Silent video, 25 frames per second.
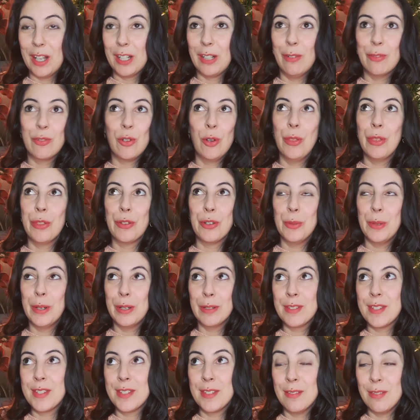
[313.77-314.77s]
like I've gone through
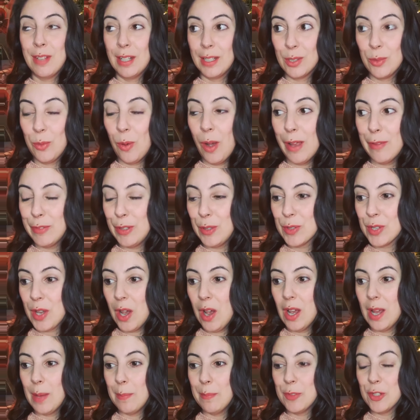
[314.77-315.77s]
it like quite a few
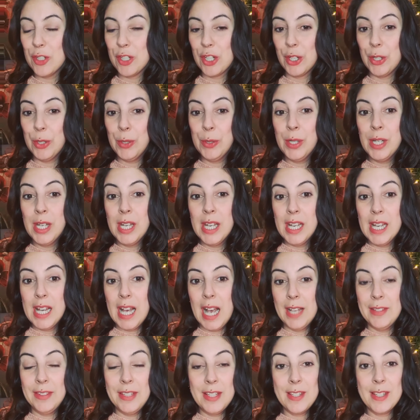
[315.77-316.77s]
times, you know.
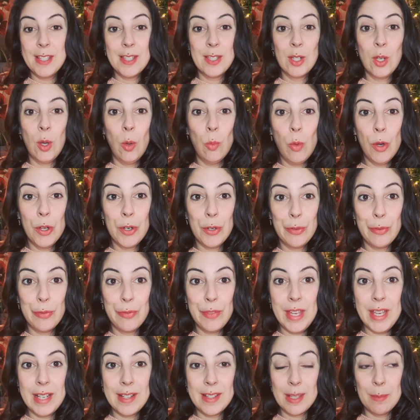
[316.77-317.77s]
And this isn't a one off
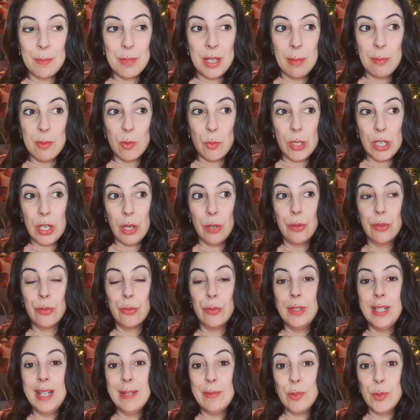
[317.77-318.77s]
thing. Sometimes we go
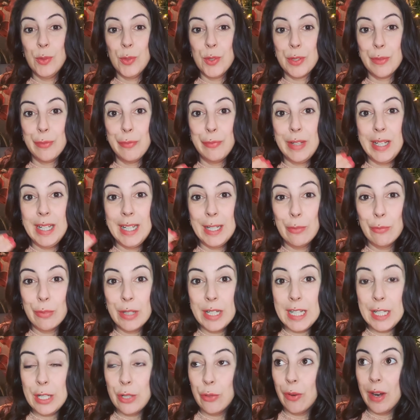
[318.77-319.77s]
through levels of feeling
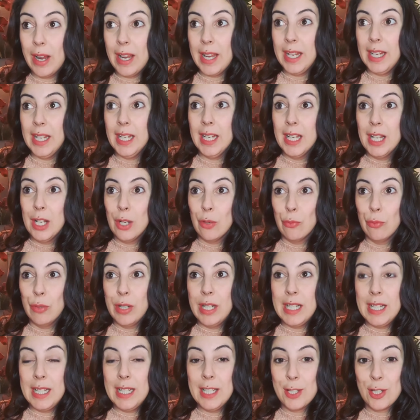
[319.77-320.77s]
really great,
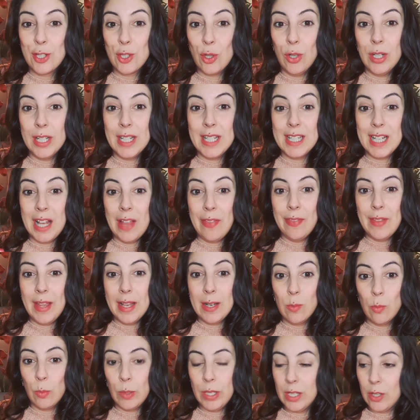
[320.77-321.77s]
really solid, and
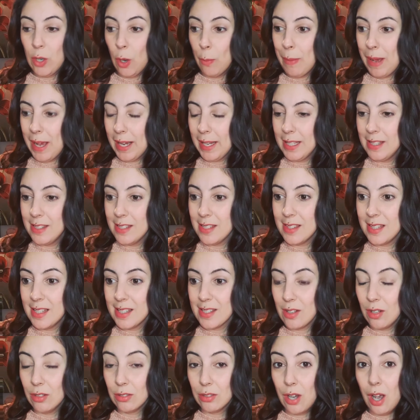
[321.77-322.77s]
then we go back into
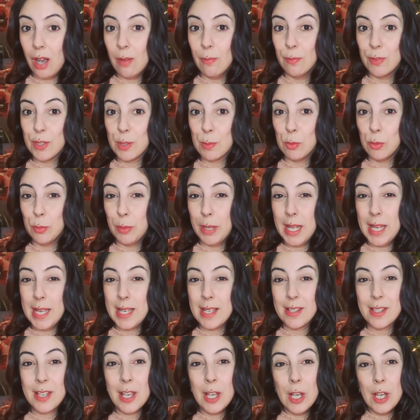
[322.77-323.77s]
this uncomfortable
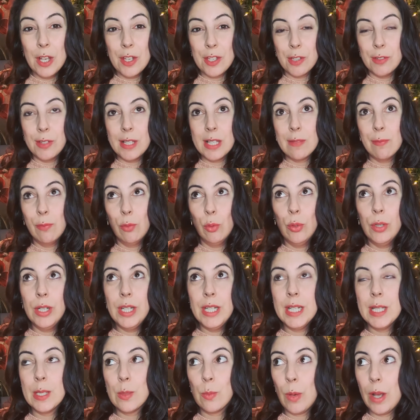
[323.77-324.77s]
place. So, this
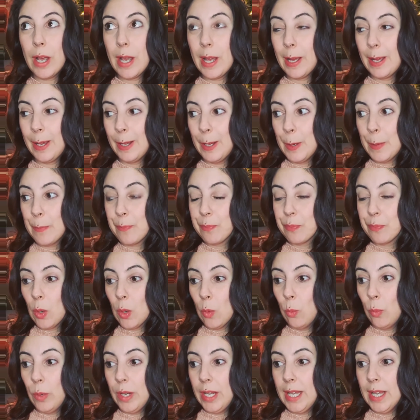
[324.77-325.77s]
void is where
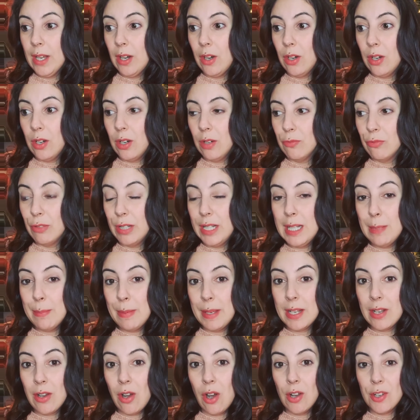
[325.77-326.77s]
we are really
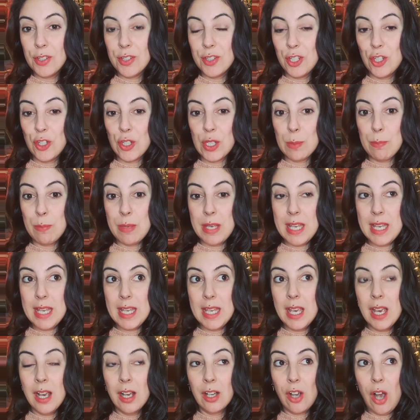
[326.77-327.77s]
being asked to just
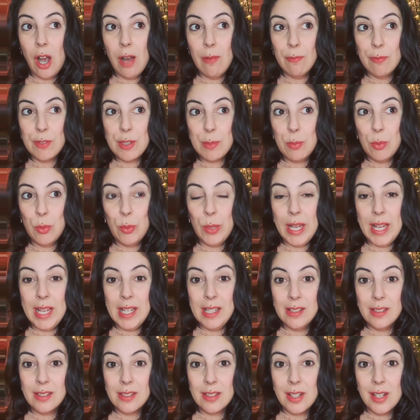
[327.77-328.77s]
be comfortable
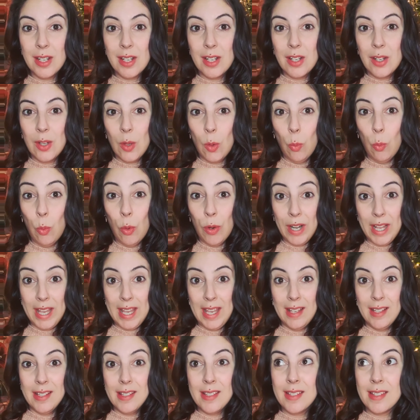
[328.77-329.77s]
in what
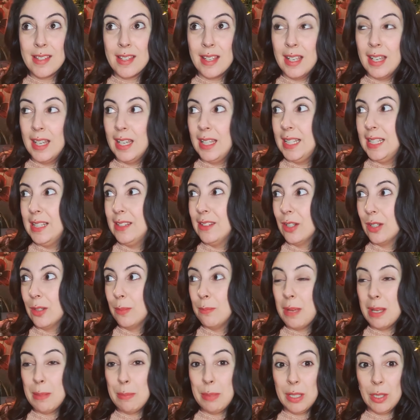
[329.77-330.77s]
is, in uh,
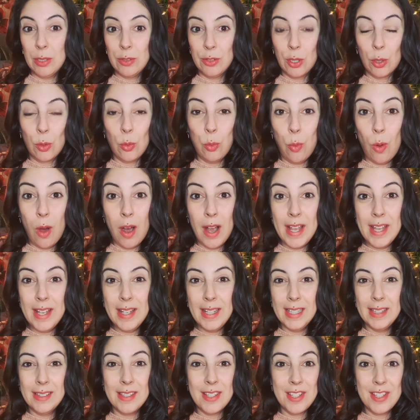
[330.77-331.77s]
maybe the
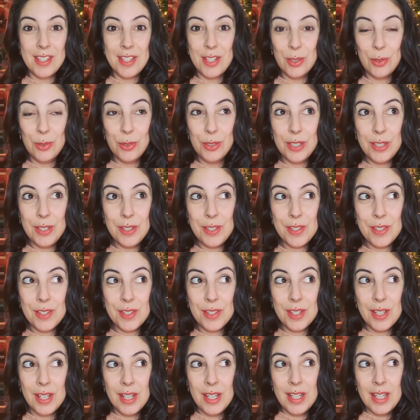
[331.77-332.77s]
quiet, in the
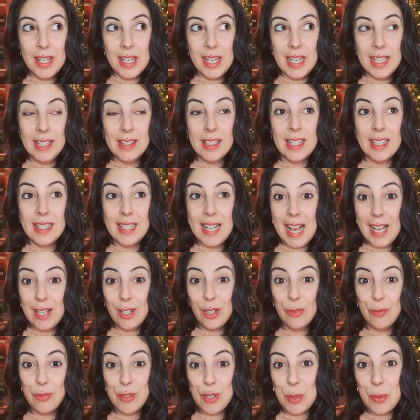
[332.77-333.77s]
stillness, in the
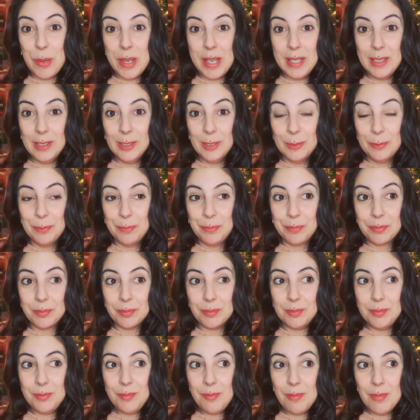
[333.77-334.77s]
lack of doing
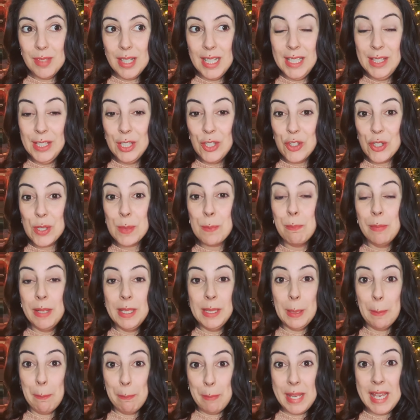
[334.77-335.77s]
in the just
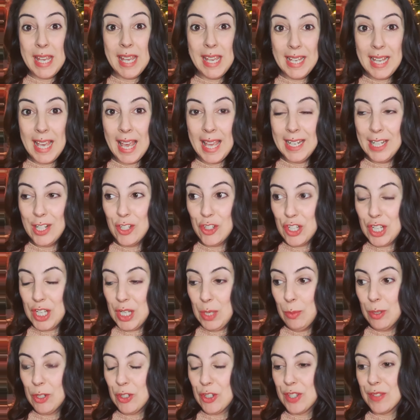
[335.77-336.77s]
in the being
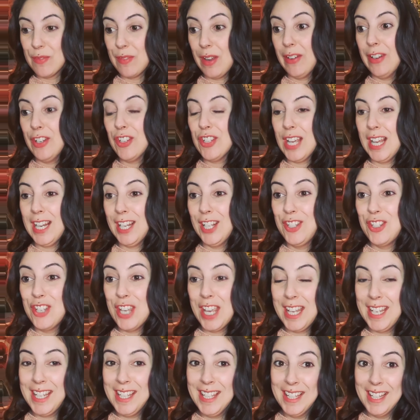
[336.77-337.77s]
energy, which is very
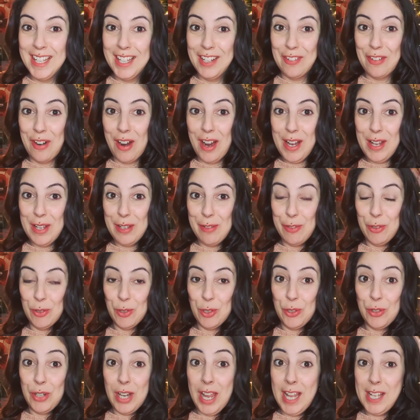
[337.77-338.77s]
challenging, right? If
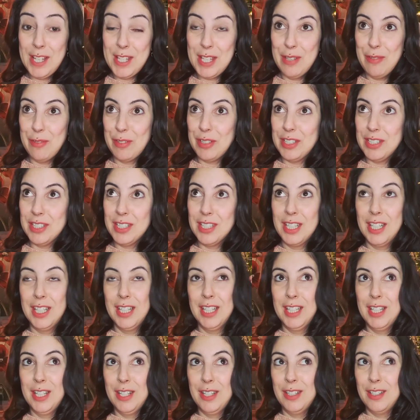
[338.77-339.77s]
you're creative and
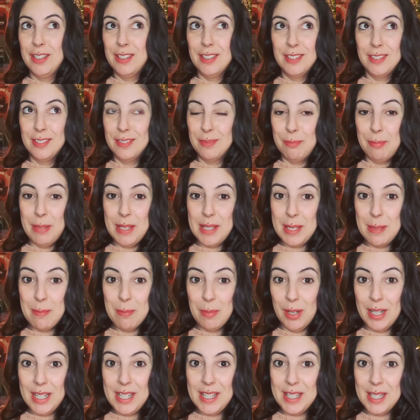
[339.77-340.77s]
busy
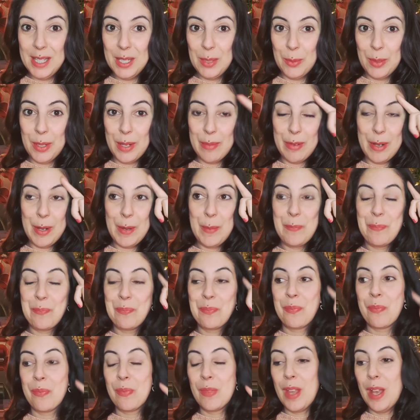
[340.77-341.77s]
minded or whatever,
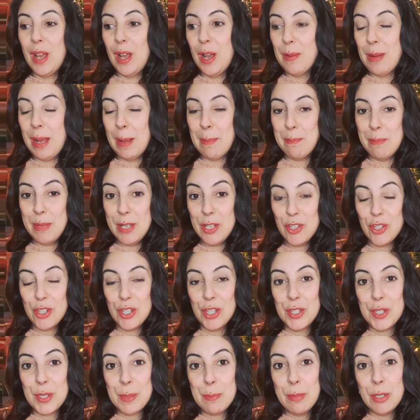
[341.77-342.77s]
uh,
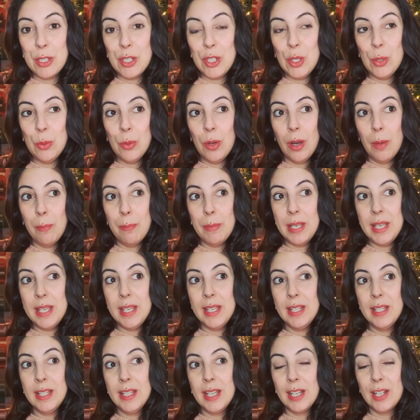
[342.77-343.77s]
ambitious, but you are
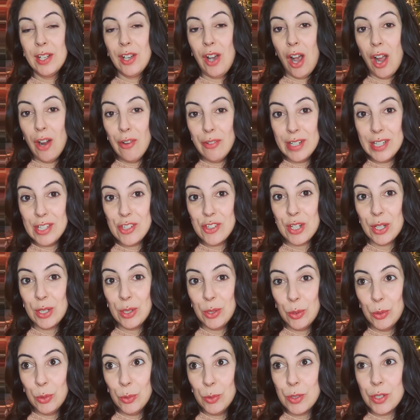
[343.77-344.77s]
being encouraged
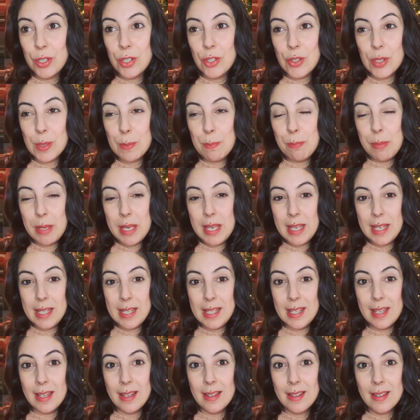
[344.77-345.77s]
and called to just
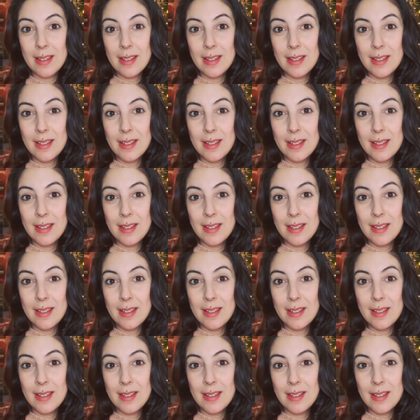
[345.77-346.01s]
be,